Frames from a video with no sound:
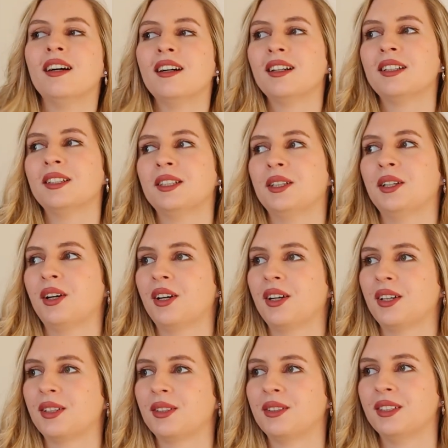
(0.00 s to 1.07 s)

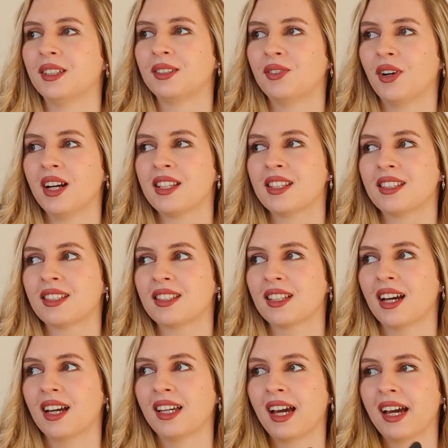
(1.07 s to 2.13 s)
The advice
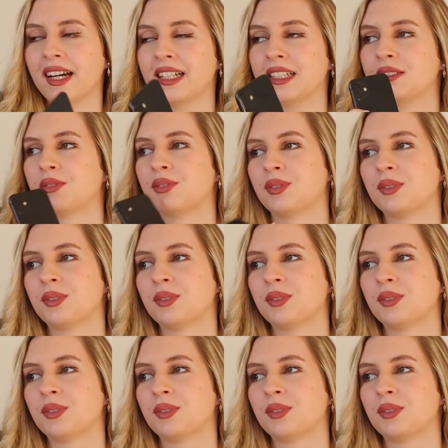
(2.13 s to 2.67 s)
I have